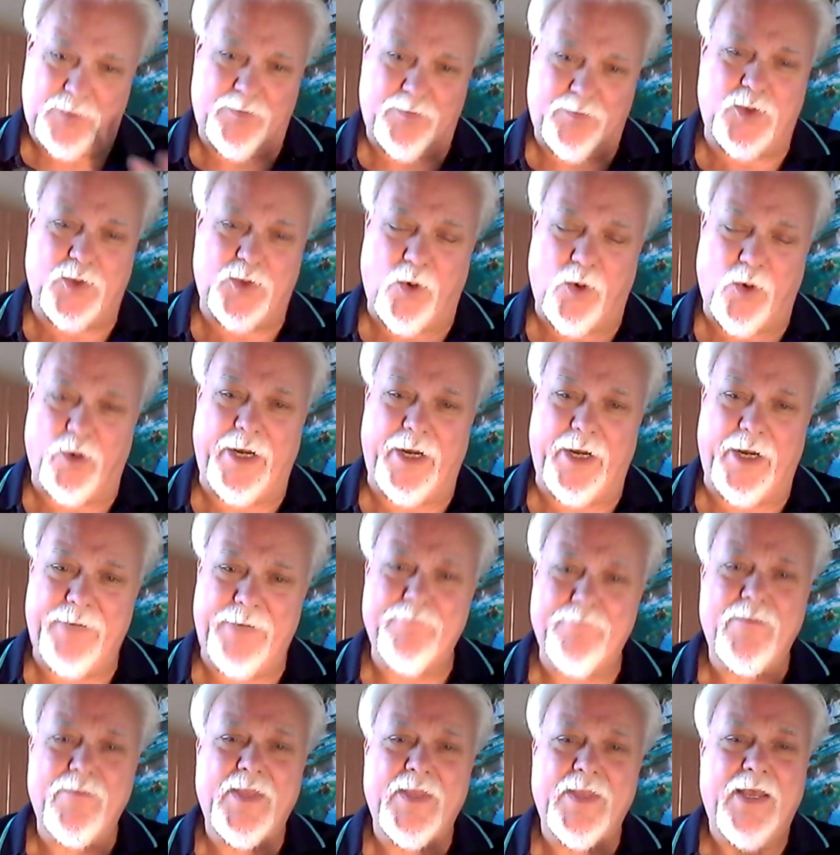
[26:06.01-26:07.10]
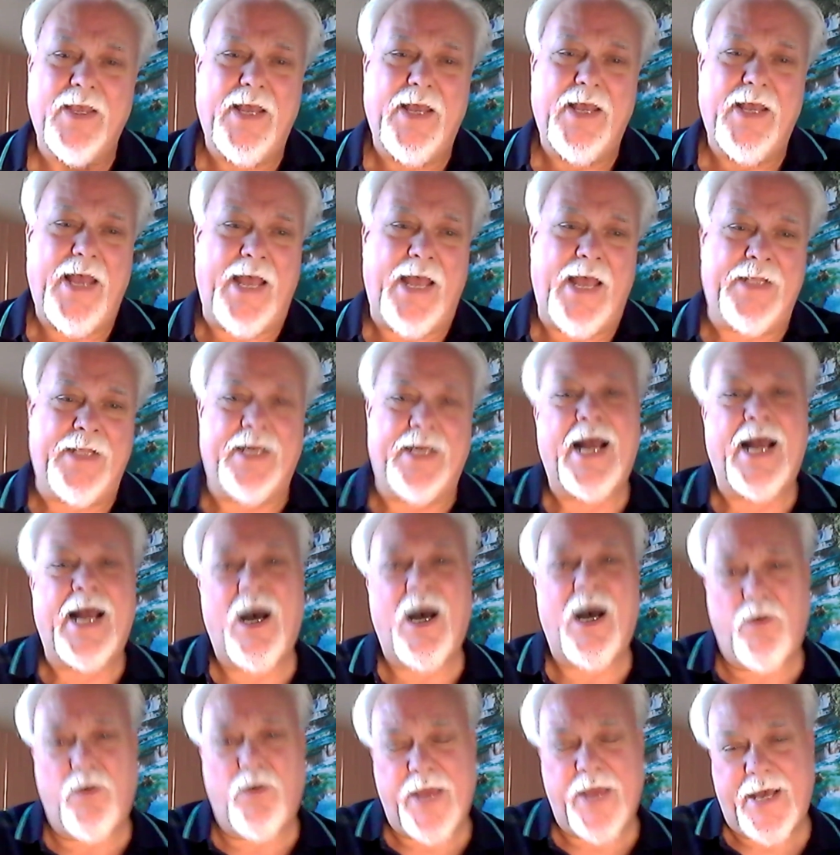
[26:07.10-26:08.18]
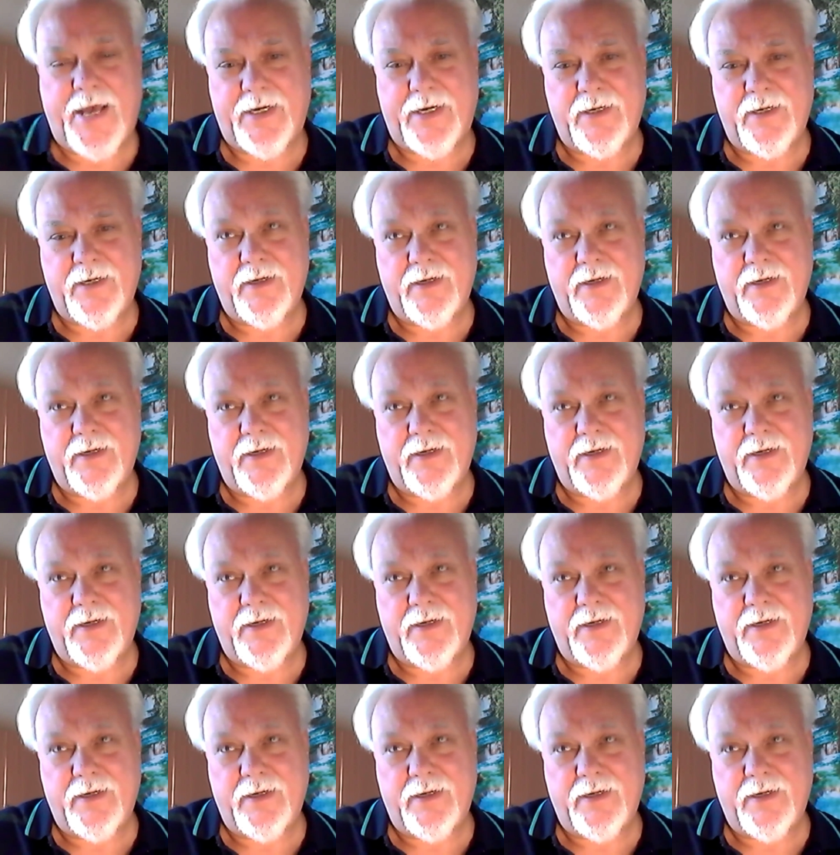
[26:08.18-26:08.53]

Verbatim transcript: story, and then how that